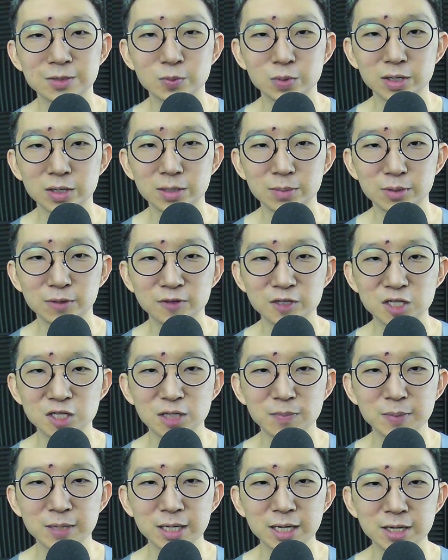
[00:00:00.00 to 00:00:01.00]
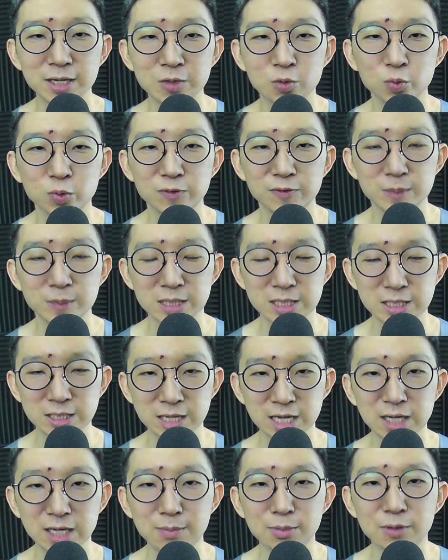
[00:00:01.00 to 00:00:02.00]
We are above the skinny pink line. We've been
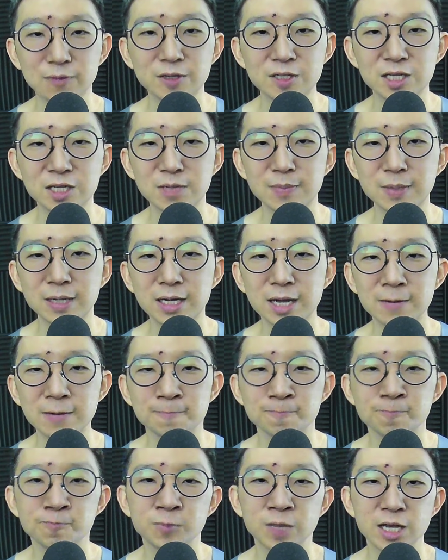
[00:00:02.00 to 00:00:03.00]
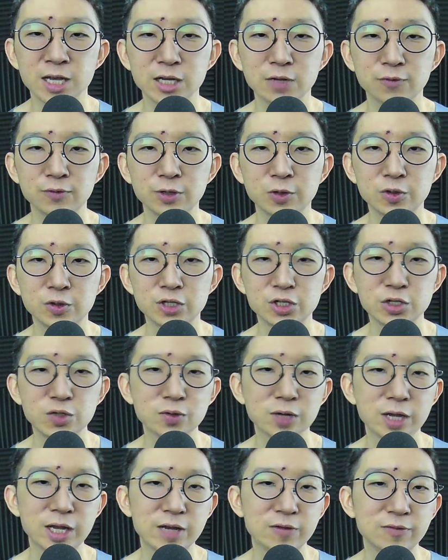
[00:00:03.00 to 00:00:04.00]
staying above the skinny pink line, and if we
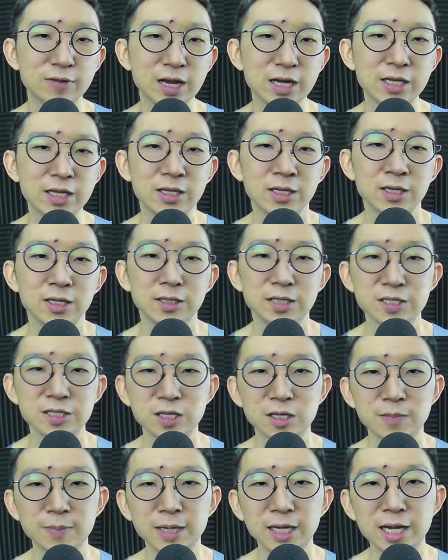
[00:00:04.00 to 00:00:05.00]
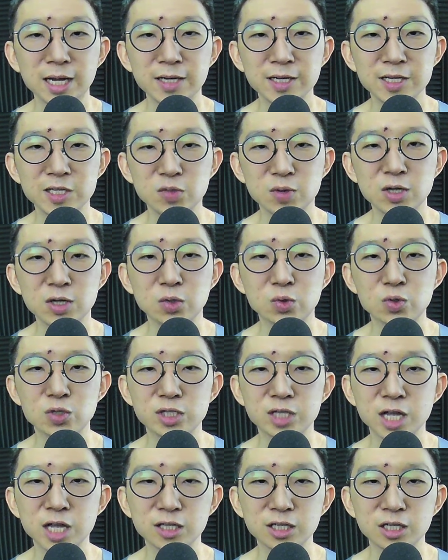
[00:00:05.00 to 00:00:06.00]
continue a rally, the skinny pink line is going to
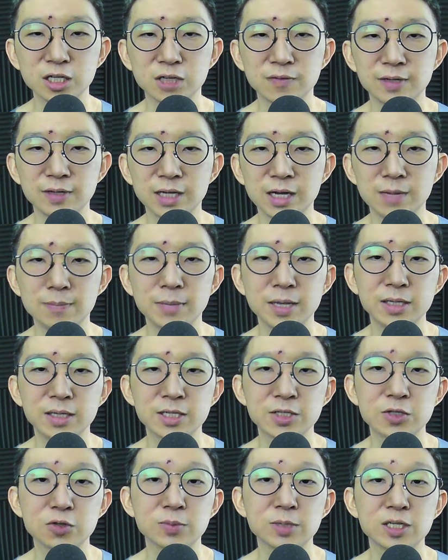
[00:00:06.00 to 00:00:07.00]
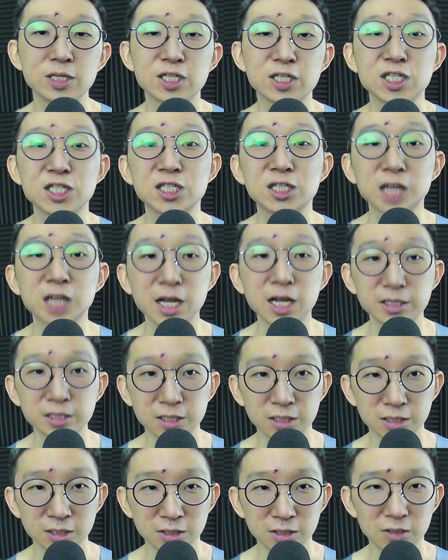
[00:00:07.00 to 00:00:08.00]
start curving up, and this could be the
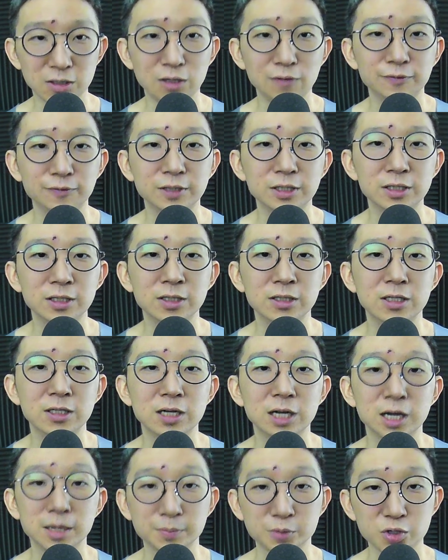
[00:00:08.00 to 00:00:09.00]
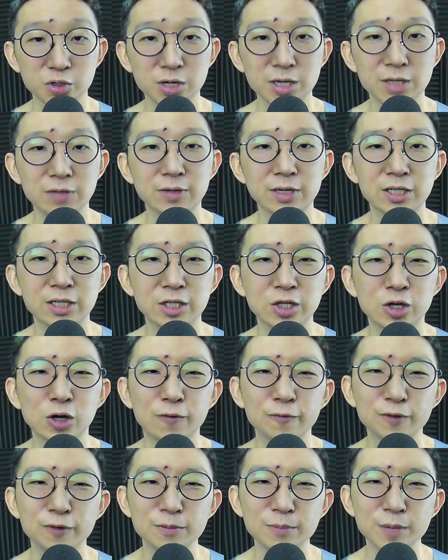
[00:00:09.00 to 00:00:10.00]
start of the uptrend, right? The
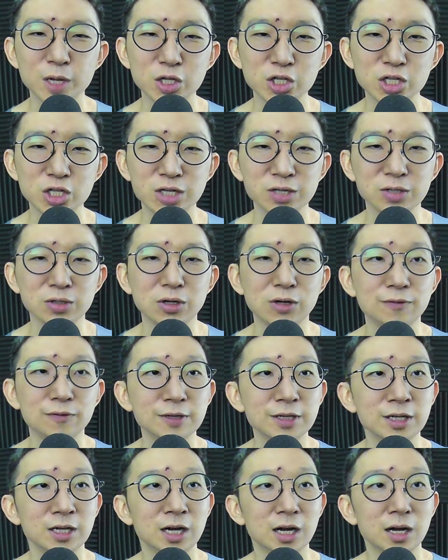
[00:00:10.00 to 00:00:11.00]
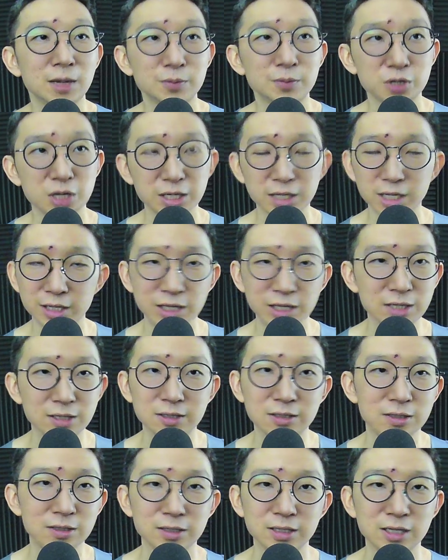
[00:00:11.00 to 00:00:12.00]
confirmation of an uptrend. I
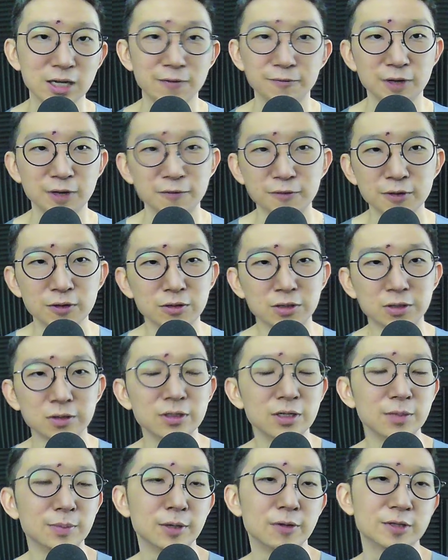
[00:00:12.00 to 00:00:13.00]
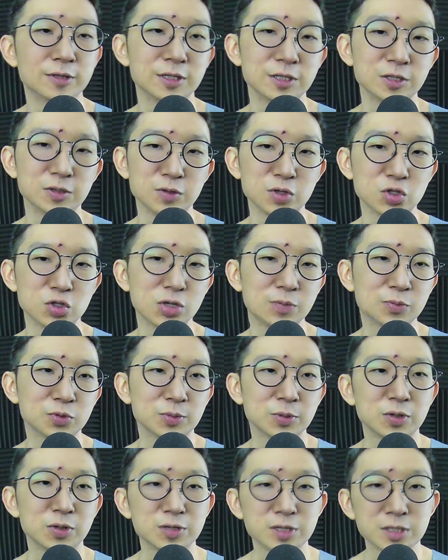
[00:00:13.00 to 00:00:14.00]
think I feel good about Uniswap, to
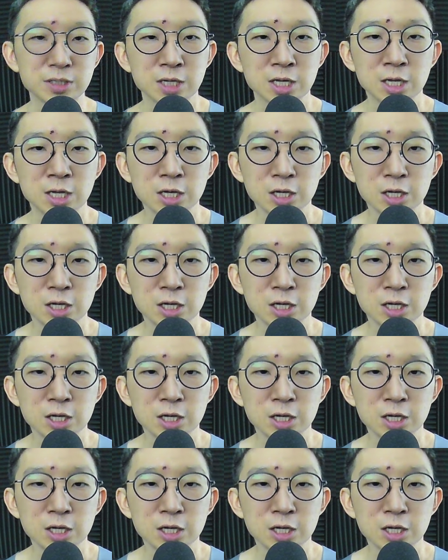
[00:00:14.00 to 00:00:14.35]
be honest.